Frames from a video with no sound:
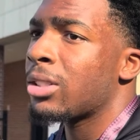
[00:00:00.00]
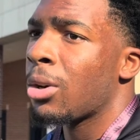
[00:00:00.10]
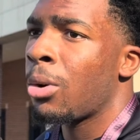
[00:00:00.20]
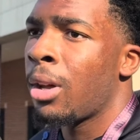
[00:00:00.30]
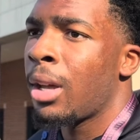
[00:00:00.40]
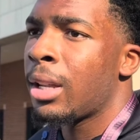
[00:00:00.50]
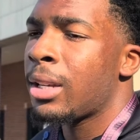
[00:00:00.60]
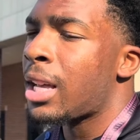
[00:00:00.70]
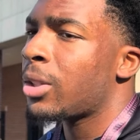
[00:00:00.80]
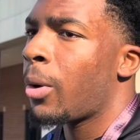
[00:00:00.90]
So
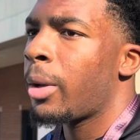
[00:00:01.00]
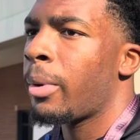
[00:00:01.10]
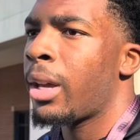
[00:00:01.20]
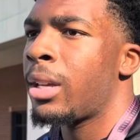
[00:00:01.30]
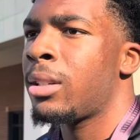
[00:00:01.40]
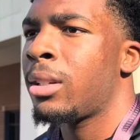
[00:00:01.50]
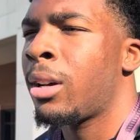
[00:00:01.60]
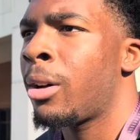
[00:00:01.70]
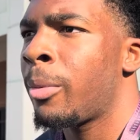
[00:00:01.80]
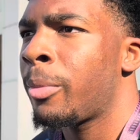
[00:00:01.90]
that's great, man. He
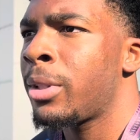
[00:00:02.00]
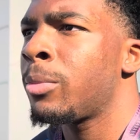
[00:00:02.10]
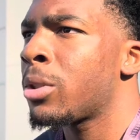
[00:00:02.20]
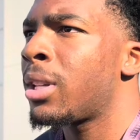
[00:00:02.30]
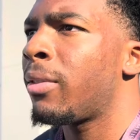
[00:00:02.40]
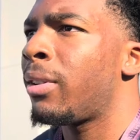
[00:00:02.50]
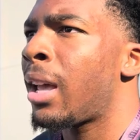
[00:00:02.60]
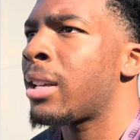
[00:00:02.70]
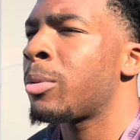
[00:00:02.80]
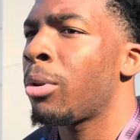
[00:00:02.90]
um, he most definitely
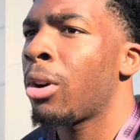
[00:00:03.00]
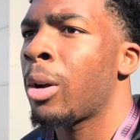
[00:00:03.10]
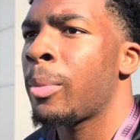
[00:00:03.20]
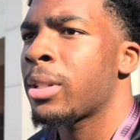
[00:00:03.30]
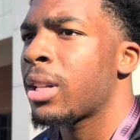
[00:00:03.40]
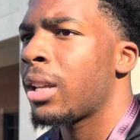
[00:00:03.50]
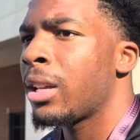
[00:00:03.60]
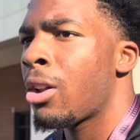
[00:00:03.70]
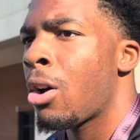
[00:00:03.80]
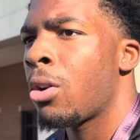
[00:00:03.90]
has the program excelling
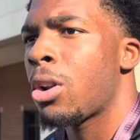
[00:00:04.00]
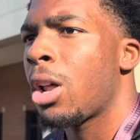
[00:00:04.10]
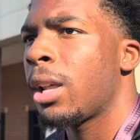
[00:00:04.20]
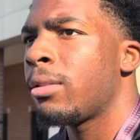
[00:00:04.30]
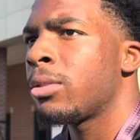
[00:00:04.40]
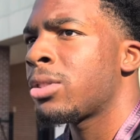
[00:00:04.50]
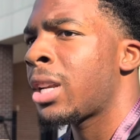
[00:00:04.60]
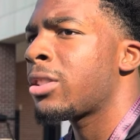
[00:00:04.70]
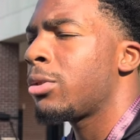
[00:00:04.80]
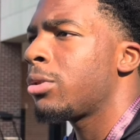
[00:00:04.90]
on, on all levels. So
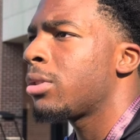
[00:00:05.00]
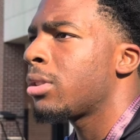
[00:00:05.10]
that's huge.